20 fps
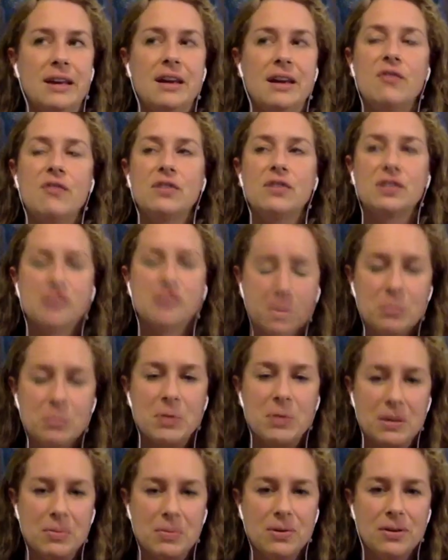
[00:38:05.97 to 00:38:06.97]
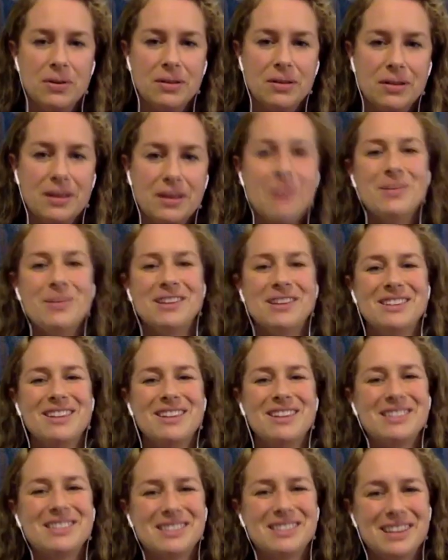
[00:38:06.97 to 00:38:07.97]
for some people it makes a lot
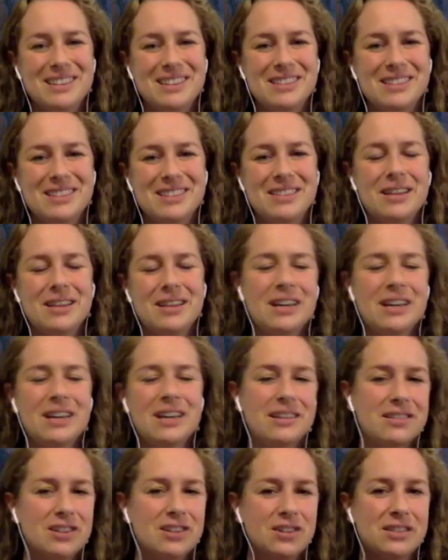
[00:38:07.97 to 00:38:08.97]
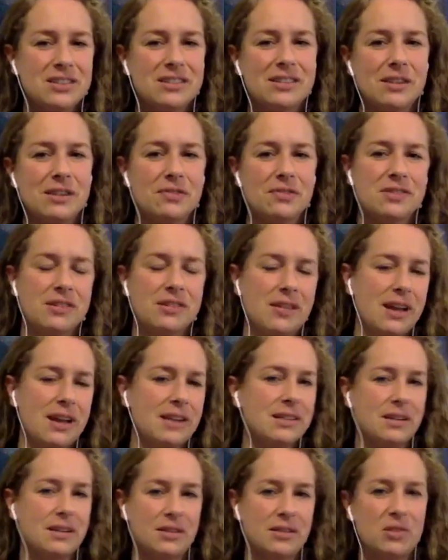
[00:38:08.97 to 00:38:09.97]
of sense and they can start to self-select
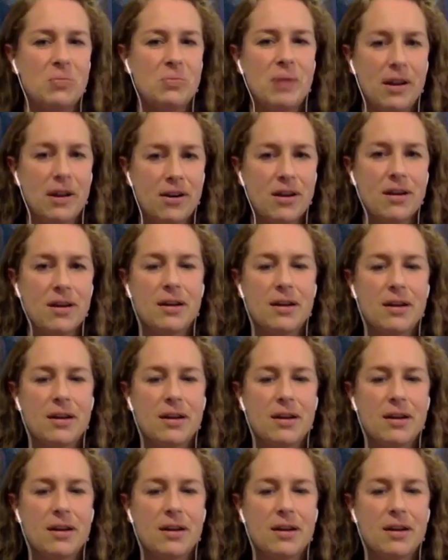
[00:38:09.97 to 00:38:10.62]
a little better.